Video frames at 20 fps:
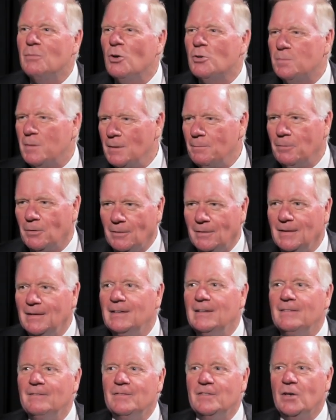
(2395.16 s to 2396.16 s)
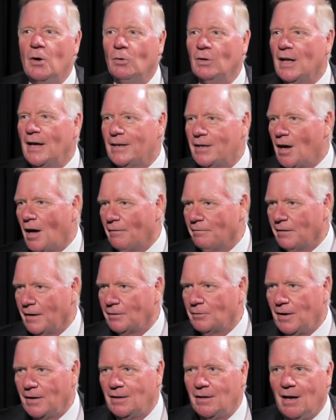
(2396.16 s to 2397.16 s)
right. most people don't like
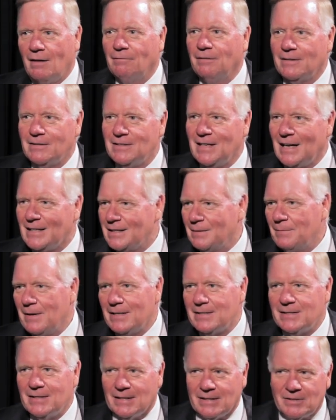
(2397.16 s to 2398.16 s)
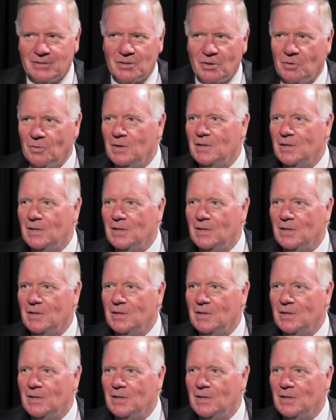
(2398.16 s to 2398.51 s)
conflict. Right, conflict's not the best thing, so